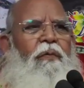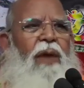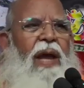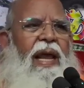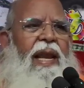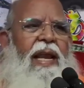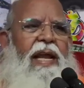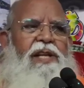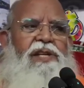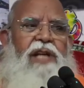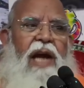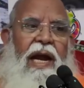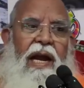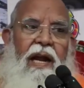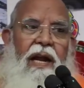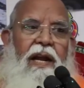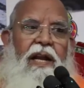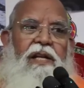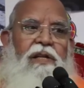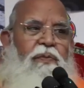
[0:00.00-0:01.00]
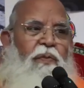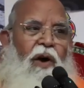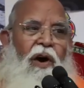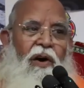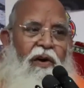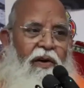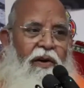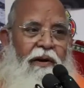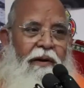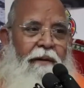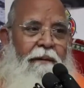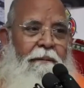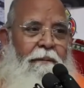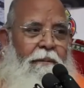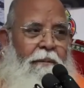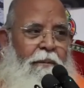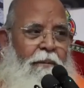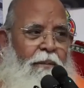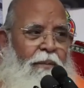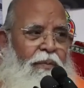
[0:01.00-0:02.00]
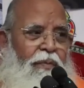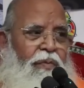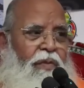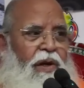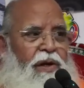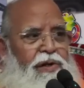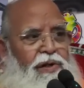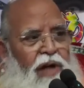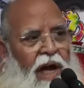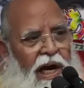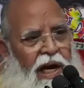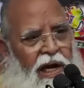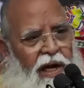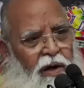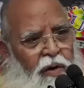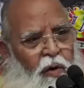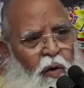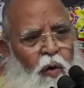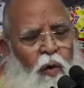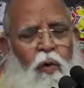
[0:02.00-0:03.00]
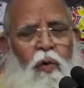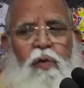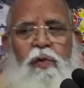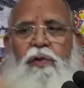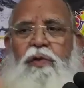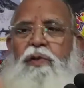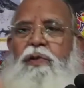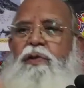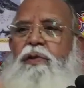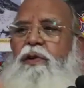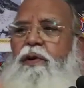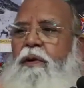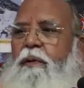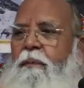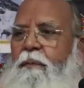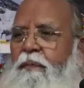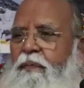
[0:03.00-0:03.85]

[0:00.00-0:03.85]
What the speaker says: When a child is born, the child grows.